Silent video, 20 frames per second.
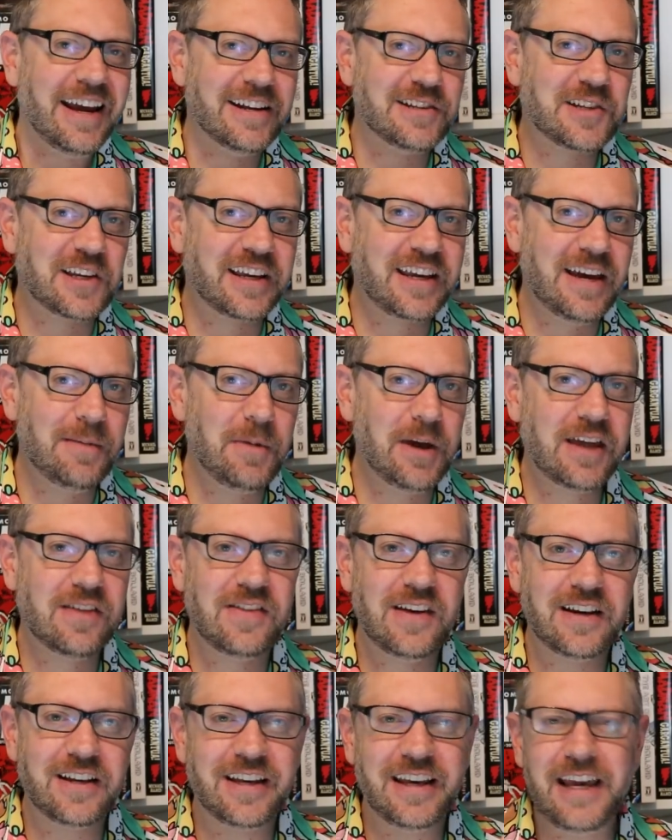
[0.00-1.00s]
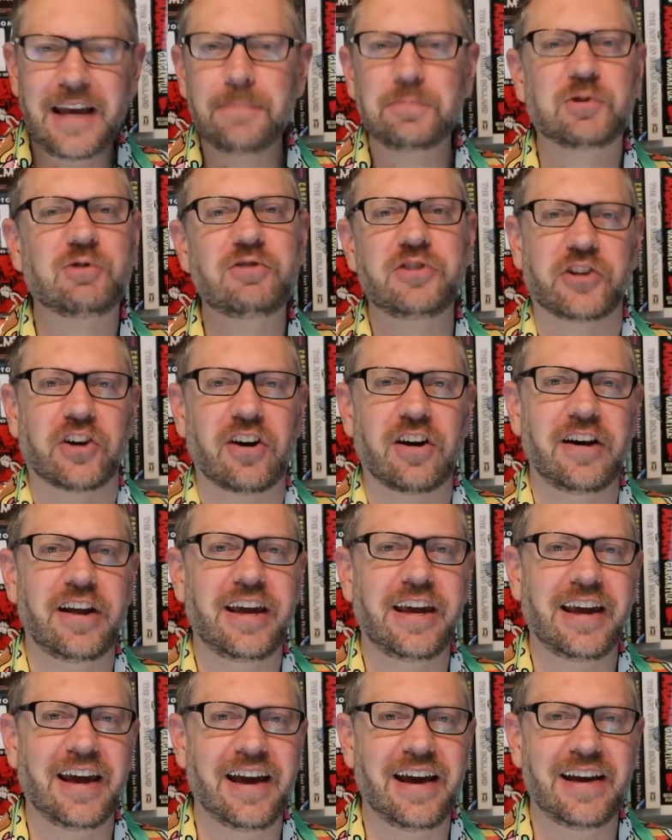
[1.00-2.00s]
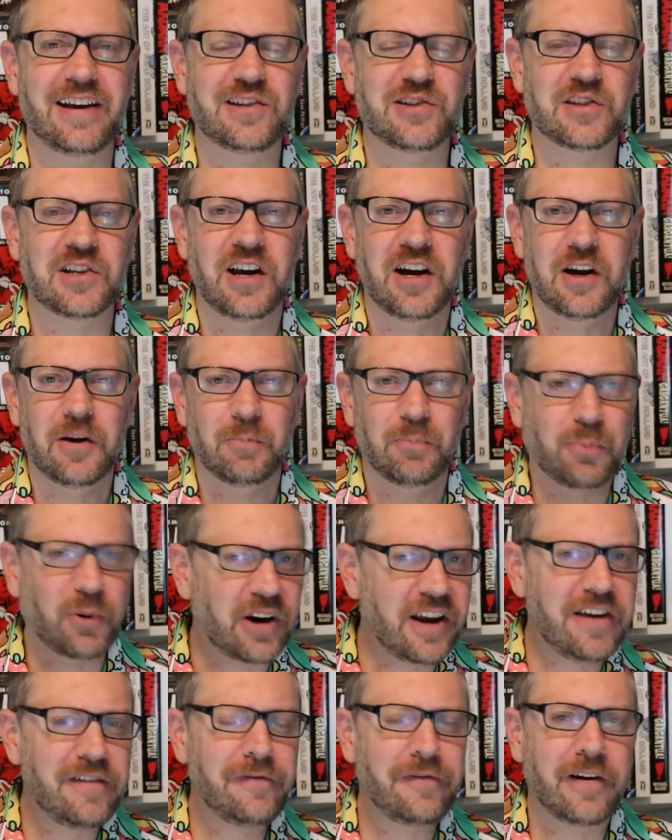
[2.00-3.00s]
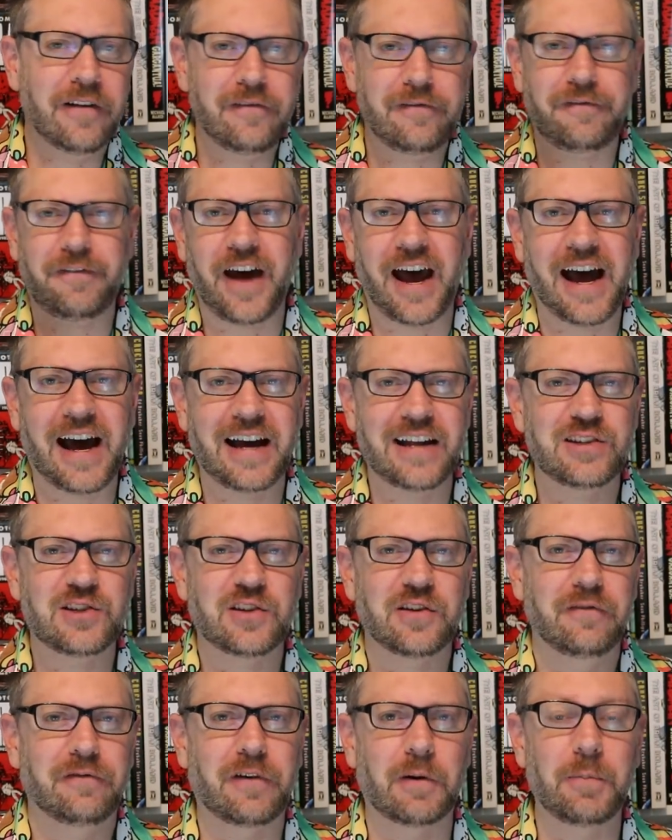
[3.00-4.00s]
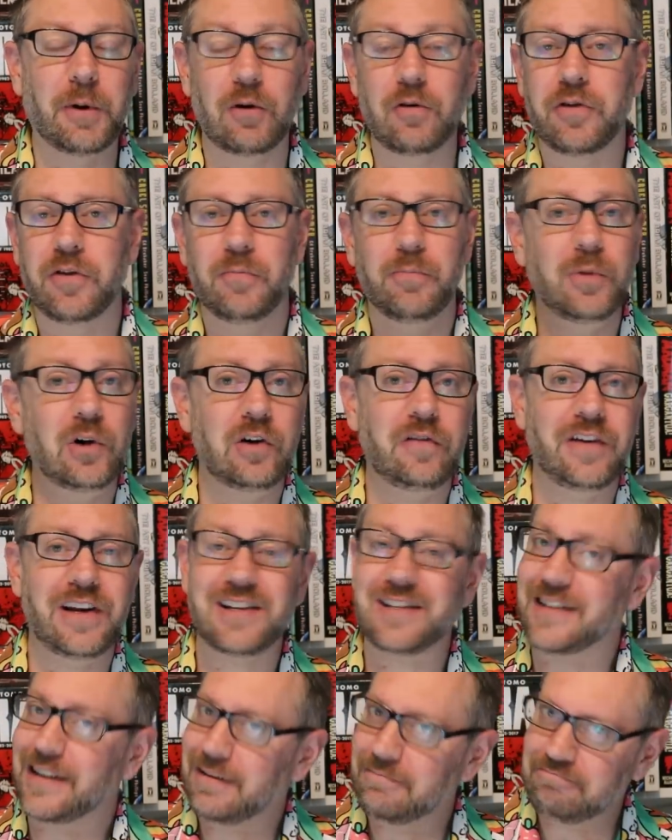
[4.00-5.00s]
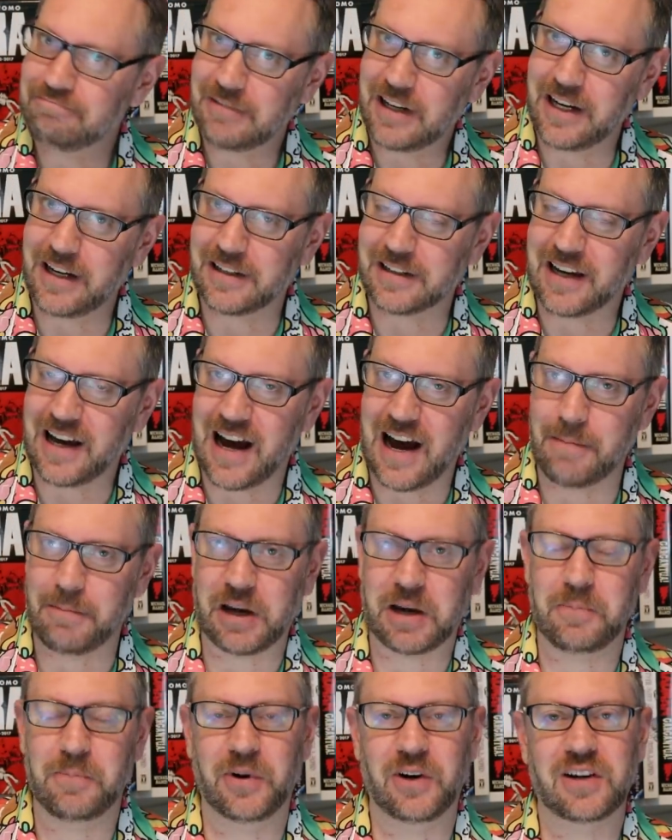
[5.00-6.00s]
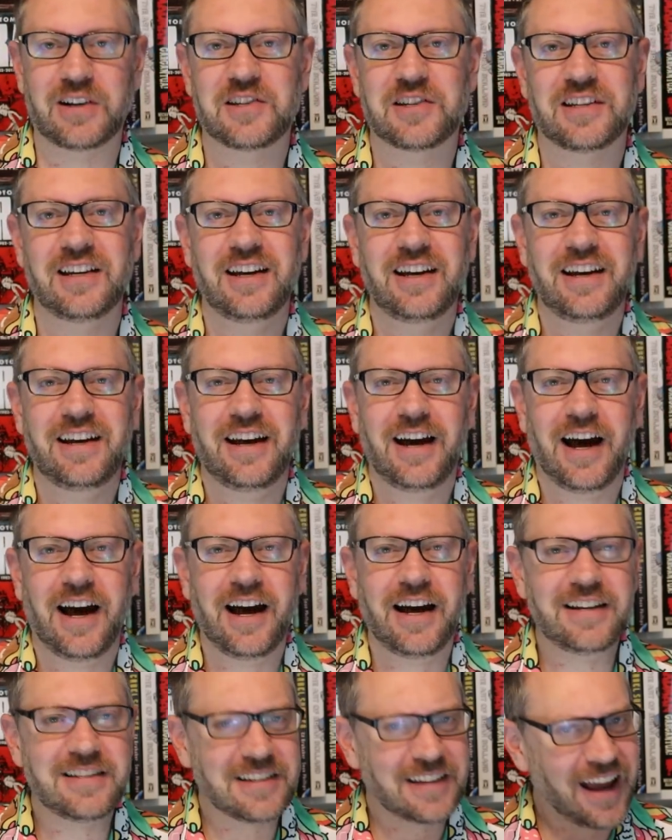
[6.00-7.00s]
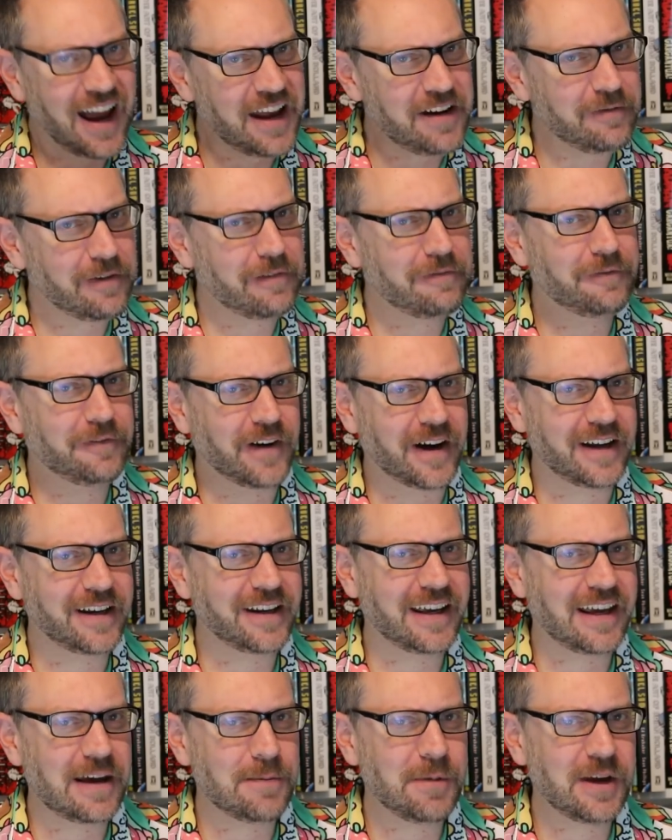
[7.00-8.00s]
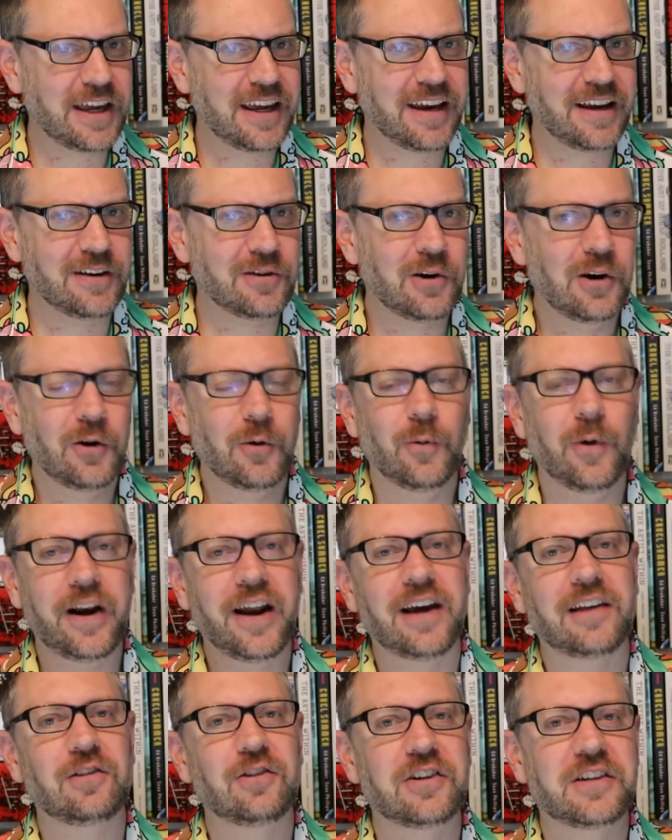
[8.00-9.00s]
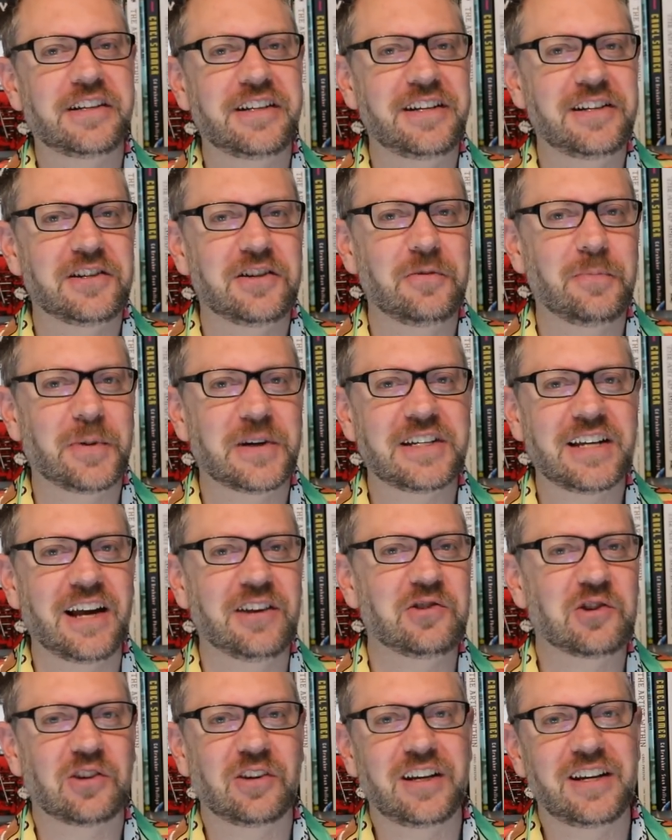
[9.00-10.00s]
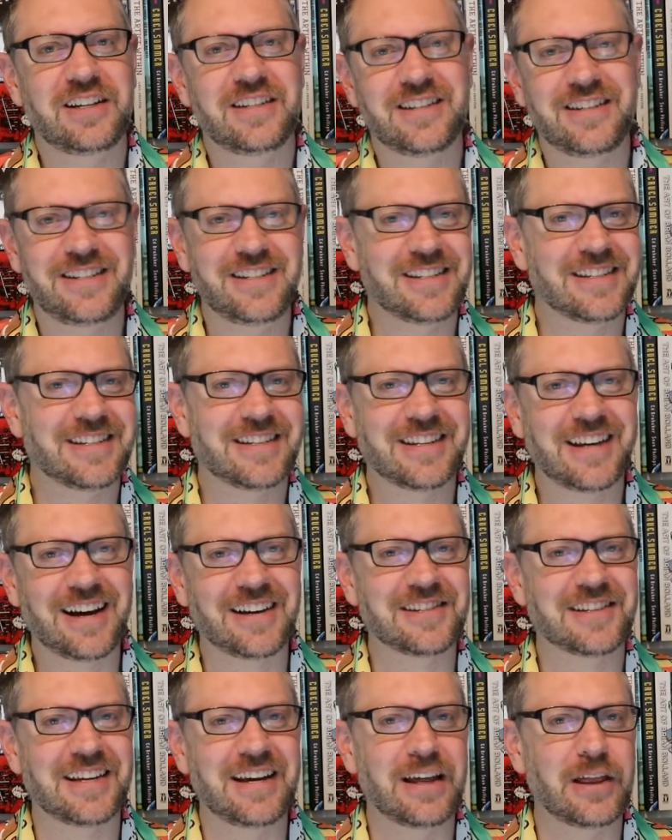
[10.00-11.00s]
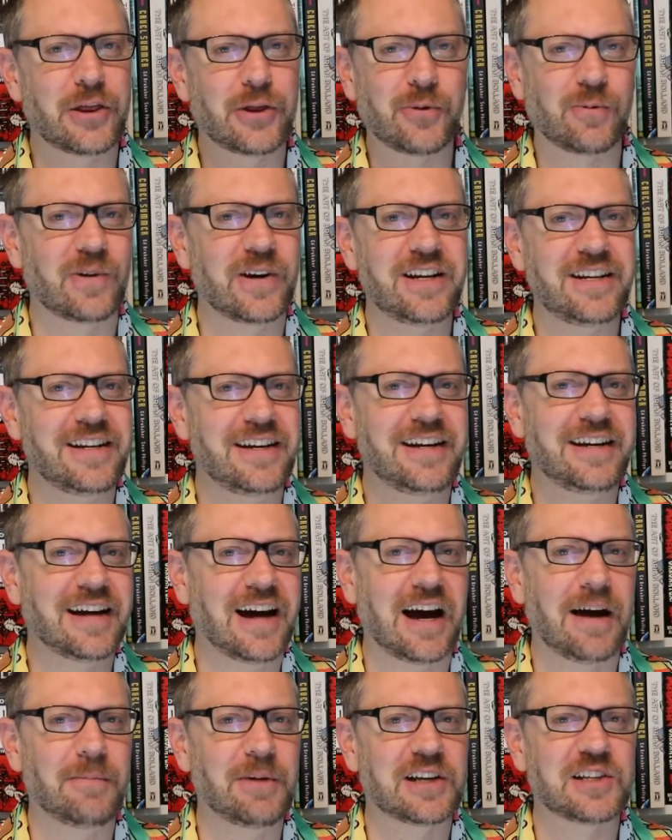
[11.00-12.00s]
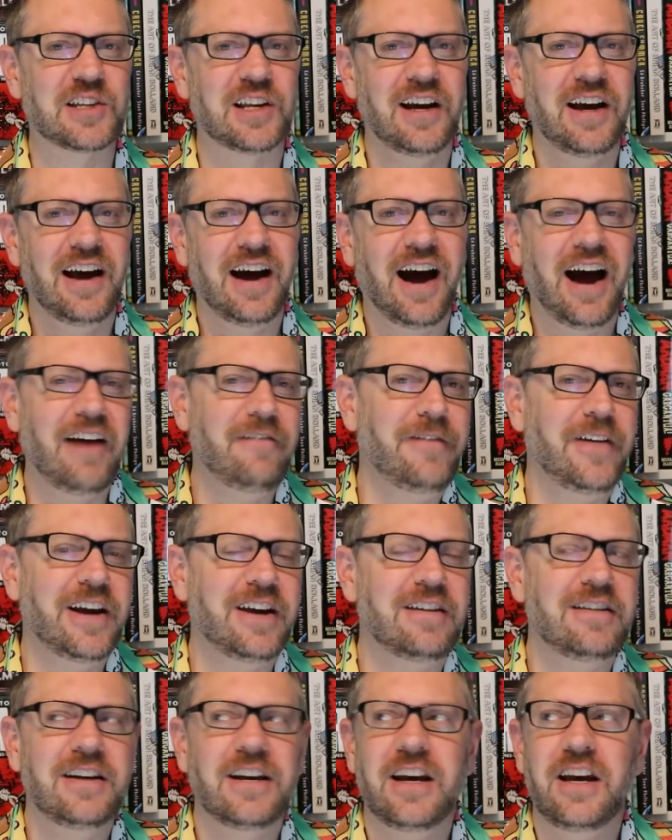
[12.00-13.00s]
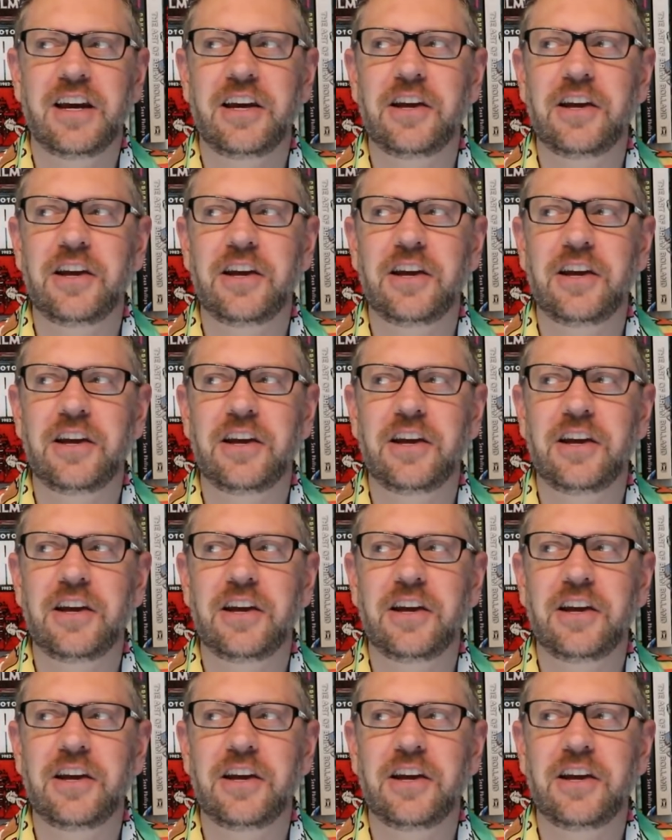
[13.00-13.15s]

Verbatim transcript: It's a gimmick that keeps returning as brief fads for both movies and comic books. It's kind of a fun gimmick, and when I looked into potentially discussing 3D comics, I figured,